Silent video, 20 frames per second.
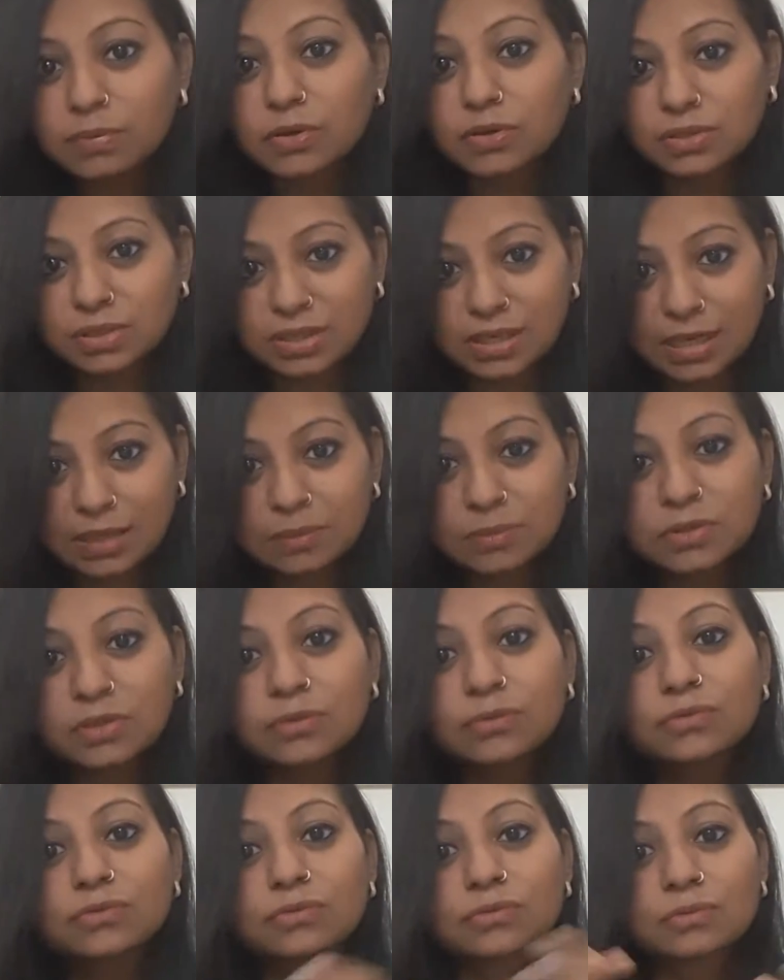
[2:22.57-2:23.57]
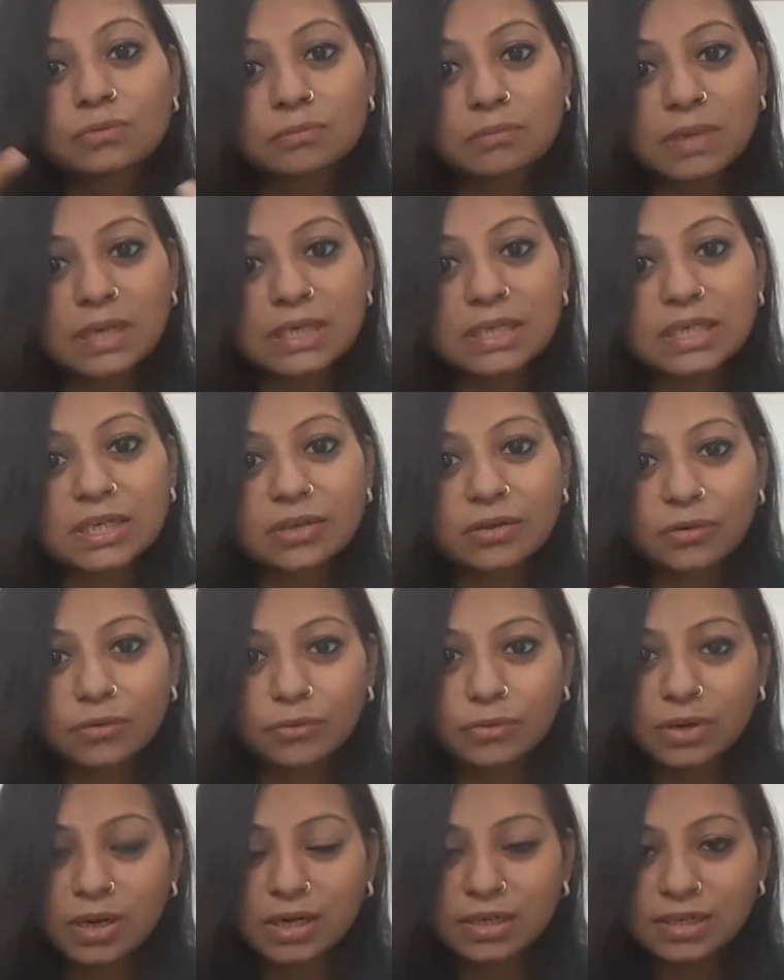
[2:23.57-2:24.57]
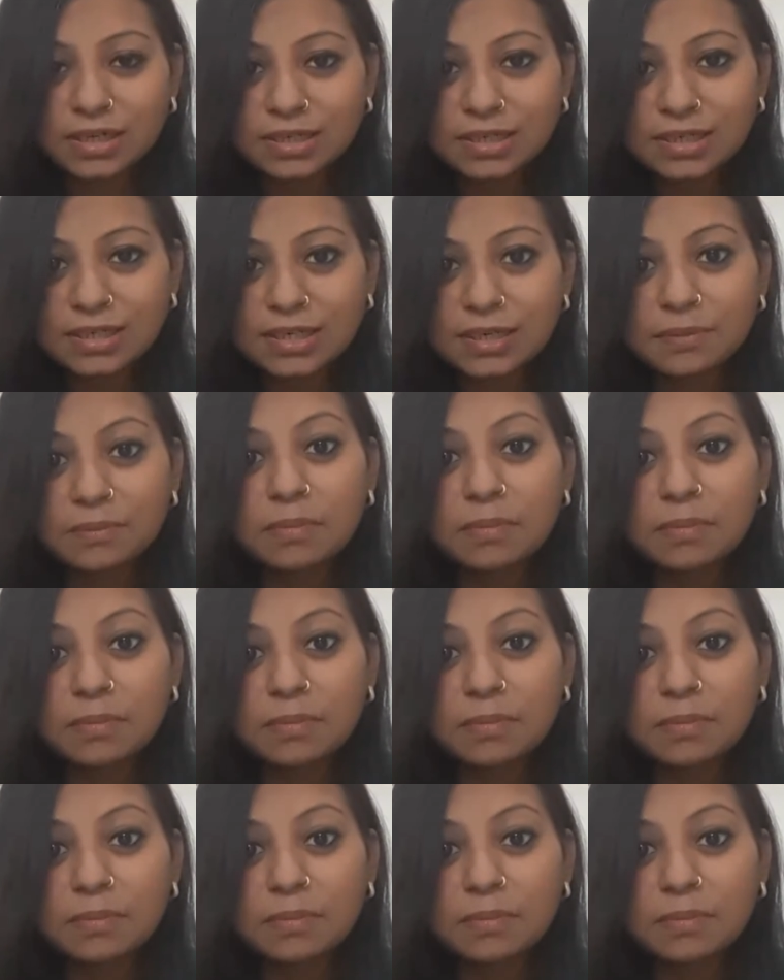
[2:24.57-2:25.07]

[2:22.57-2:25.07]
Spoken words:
because it helps you to maintain your own identity.